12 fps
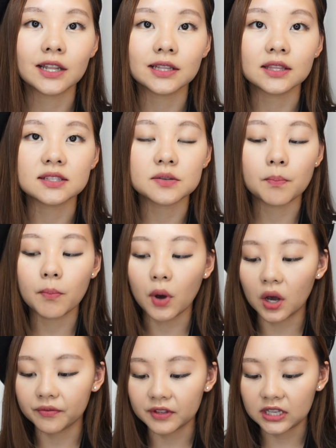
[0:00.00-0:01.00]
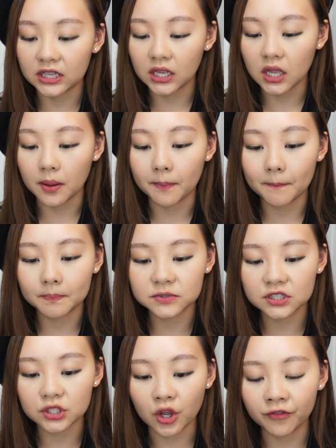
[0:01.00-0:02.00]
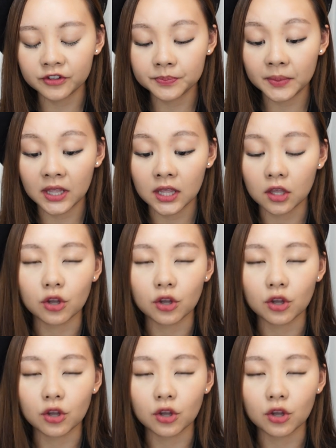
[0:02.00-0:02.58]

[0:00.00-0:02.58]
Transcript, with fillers: this mauvey soft pink